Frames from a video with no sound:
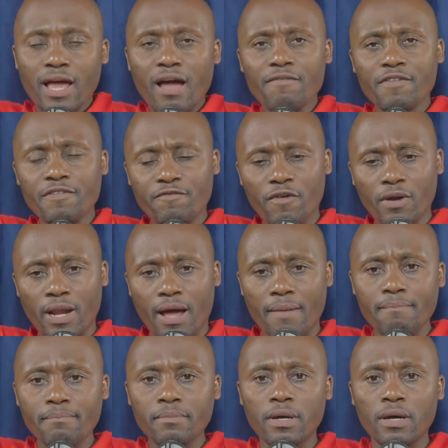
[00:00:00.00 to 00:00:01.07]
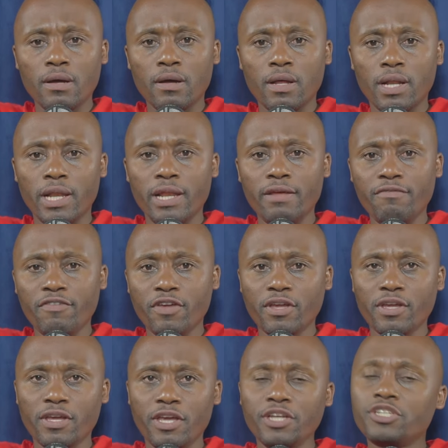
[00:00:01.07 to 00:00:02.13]
AfriForum
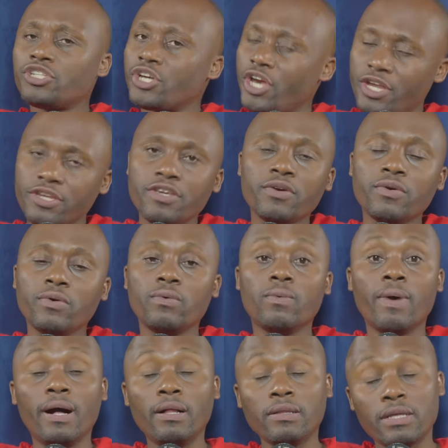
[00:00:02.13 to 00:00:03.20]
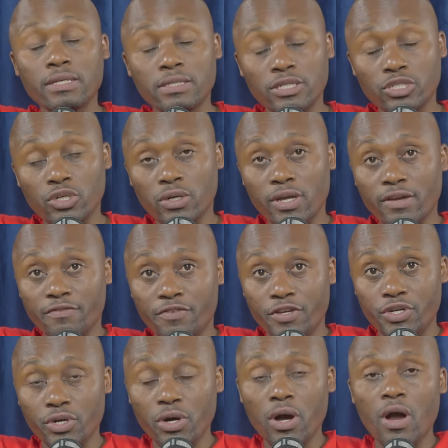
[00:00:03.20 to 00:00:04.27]
leaving EGNU? Well, there's a shocking
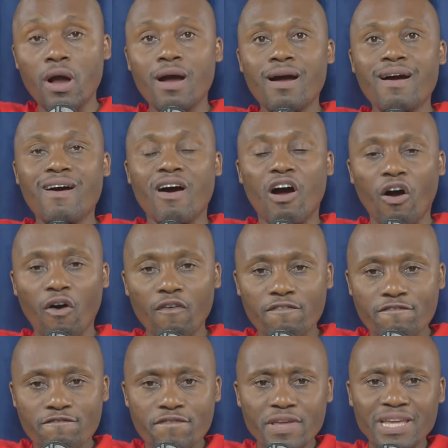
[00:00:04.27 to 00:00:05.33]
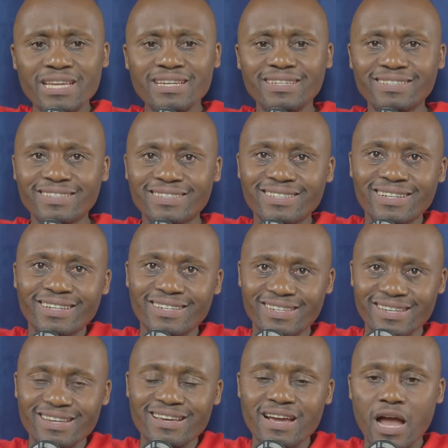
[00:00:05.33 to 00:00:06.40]
video.
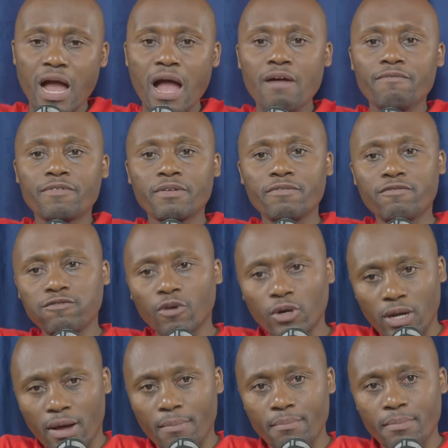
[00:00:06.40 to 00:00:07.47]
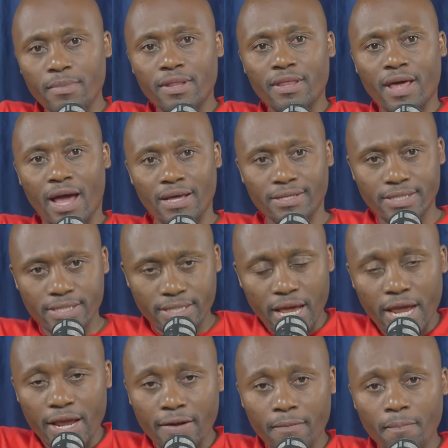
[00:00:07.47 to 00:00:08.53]
Officially, AfriForum, they are
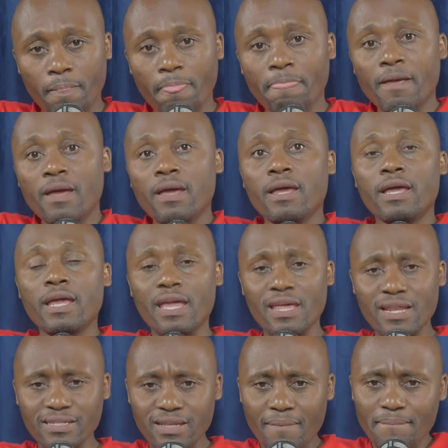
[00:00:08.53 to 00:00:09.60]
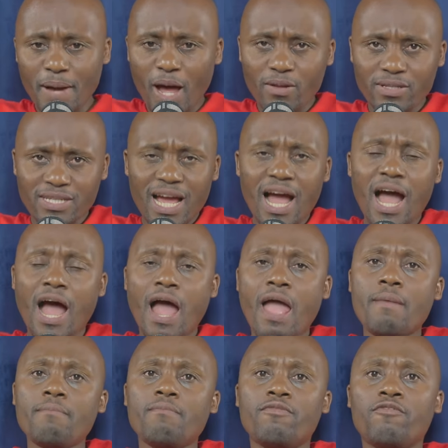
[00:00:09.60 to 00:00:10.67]
saying it is about
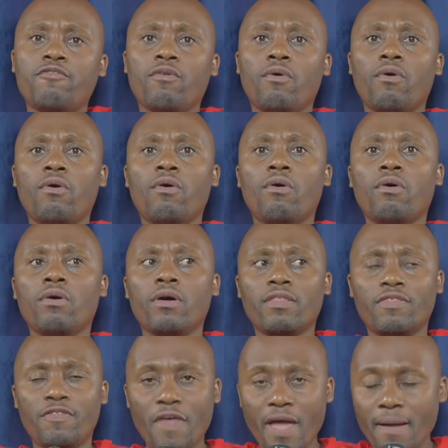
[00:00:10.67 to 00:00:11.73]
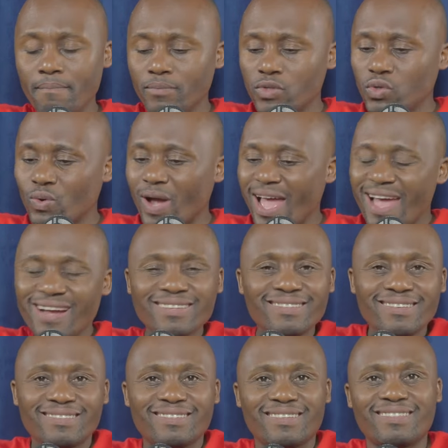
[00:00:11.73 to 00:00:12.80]
time for them to
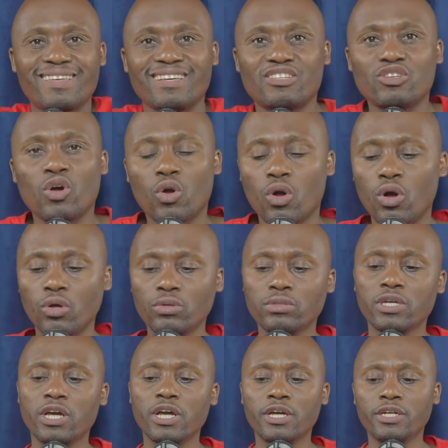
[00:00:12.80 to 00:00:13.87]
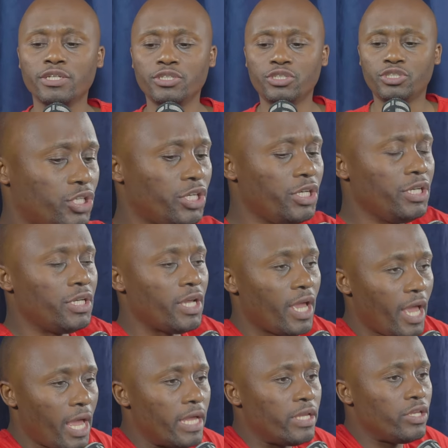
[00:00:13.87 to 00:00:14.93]
exit the so-called
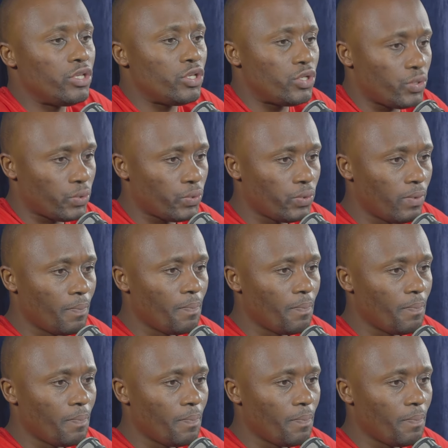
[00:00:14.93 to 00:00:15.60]
GNU.